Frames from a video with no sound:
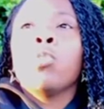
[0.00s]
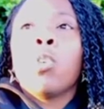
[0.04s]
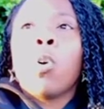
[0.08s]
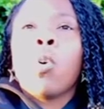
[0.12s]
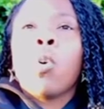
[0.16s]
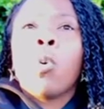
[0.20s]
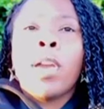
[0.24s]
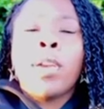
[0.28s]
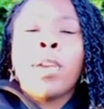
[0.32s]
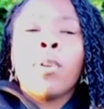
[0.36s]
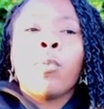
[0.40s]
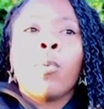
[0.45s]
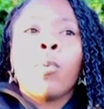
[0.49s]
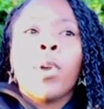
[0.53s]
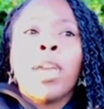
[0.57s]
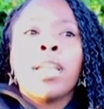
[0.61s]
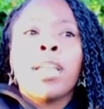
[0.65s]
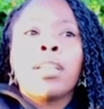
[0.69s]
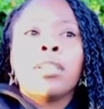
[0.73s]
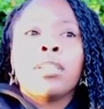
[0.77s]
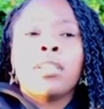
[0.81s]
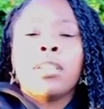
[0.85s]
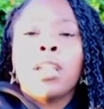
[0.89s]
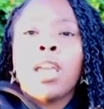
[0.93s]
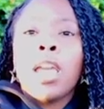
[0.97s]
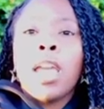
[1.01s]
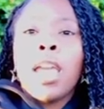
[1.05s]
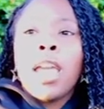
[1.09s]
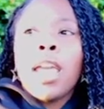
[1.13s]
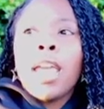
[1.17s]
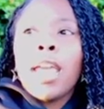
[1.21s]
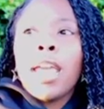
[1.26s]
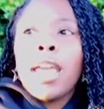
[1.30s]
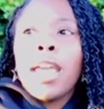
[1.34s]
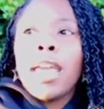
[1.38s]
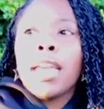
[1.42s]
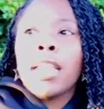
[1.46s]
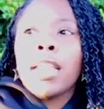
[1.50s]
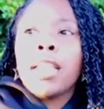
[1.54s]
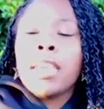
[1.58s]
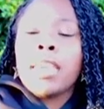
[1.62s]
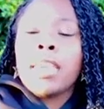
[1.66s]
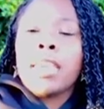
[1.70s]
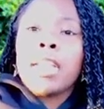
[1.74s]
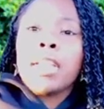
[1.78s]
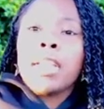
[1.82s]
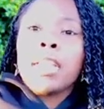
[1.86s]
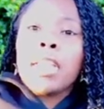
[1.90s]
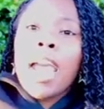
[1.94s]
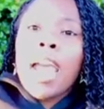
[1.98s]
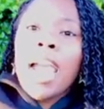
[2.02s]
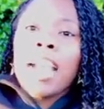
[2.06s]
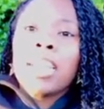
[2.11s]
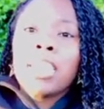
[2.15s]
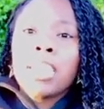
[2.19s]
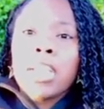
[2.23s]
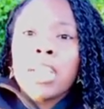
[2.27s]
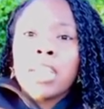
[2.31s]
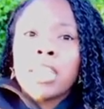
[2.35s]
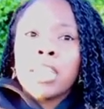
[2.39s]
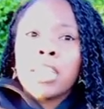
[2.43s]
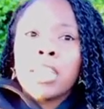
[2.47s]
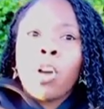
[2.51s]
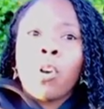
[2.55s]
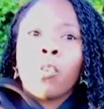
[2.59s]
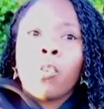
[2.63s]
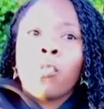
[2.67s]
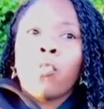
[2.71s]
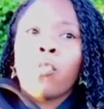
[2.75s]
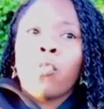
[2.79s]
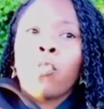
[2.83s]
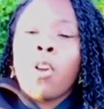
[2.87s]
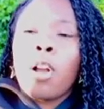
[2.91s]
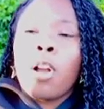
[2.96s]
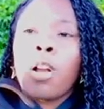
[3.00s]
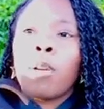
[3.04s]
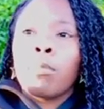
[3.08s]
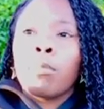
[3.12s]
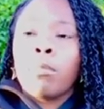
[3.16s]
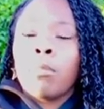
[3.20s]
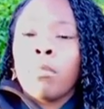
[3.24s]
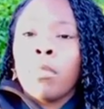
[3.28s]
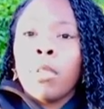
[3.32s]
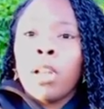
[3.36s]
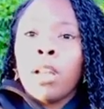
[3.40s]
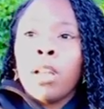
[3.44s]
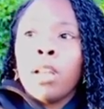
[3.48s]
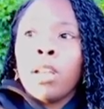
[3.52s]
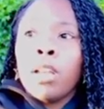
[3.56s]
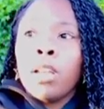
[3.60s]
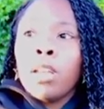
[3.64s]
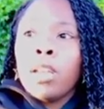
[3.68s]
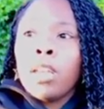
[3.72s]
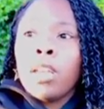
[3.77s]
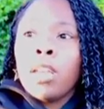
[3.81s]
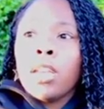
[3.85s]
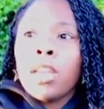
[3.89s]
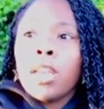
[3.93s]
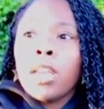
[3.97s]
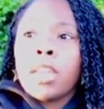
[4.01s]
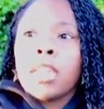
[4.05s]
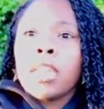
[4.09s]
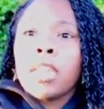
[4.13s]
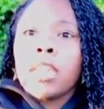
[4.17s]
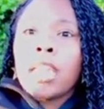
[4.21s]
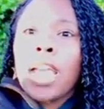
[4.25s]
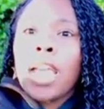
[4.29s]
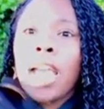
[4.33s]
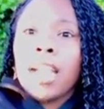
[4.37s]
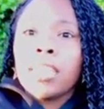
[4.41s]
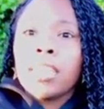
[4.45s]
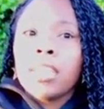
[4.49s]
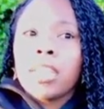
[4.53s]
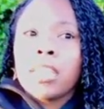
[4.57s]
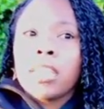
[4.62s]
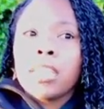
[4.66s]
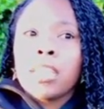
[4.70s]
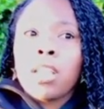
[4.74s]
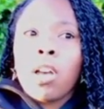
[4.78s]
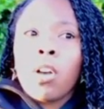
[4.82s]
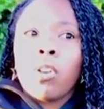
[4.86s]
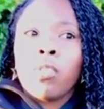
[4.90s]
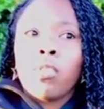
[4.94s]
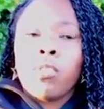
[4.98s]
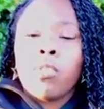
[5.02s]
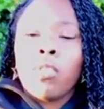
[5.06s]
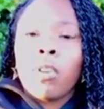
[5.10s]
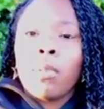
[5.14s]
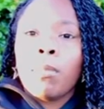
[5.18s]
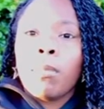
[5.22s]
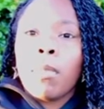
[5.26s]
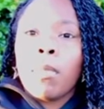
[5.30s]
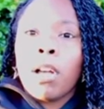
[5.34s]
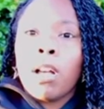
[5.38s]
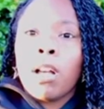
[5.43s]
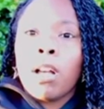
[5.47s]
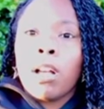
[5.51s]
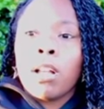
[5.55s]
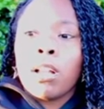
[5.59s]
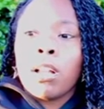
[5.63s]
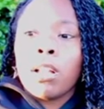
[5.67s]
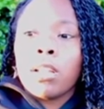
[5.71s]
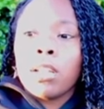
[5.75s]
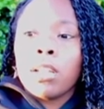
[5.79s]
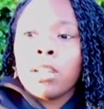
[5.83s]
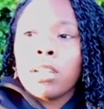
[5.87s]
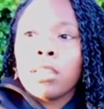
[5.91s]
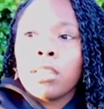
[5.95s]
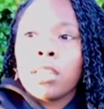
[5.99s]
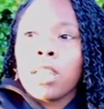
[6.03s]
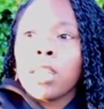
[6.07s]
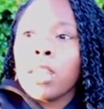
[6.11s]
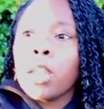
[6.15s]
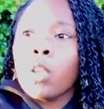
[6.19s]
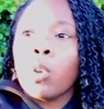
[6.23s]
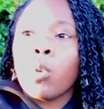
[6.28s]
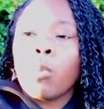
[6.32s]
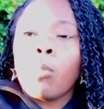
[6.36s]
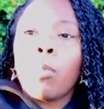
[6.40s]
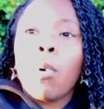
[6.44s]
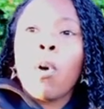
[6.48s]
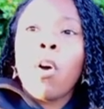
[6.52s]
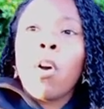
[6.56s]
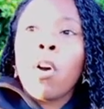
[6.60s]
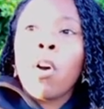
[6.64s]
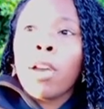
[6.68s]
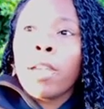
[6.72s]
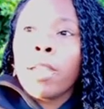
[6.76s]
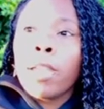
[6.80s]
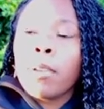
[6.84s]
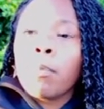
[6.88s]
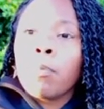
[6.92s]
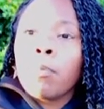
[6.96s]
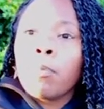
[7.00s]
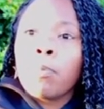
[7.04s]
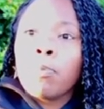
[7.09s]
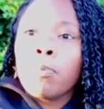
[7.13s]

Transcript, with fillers: know, it it it detached itself from it detached itself from uh, the little boy